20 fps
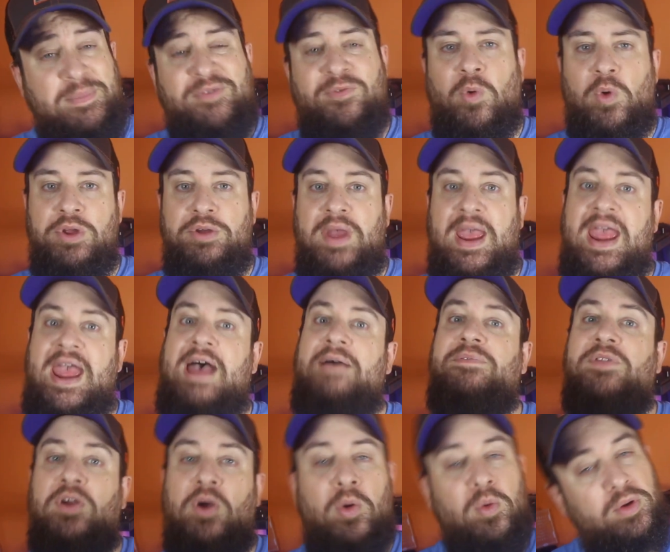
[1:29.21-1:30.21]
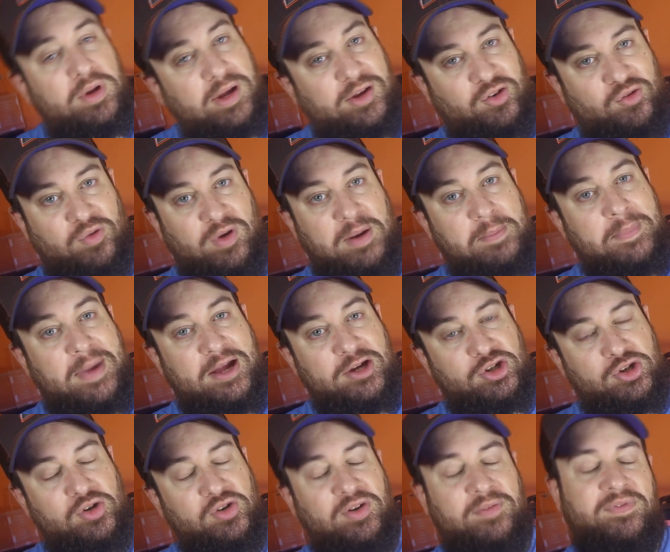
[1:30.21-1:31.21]
before you have to go to extreme
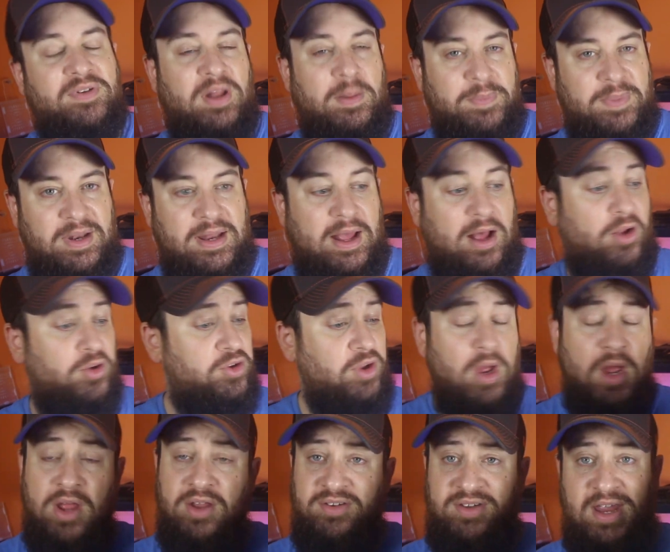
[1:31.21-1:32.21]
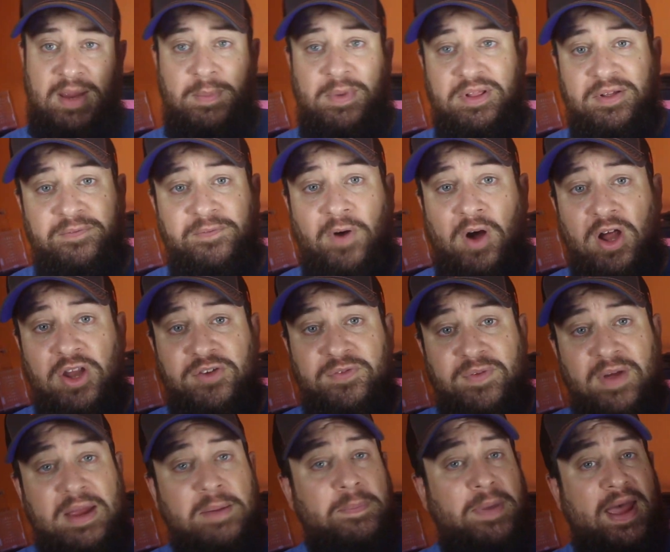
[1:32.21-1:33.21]
measures of something else. Same with the
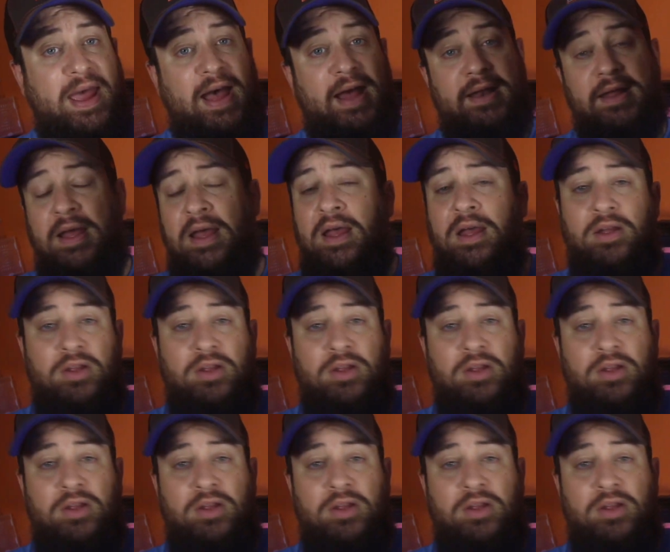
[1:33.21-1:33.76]
phosphate pad.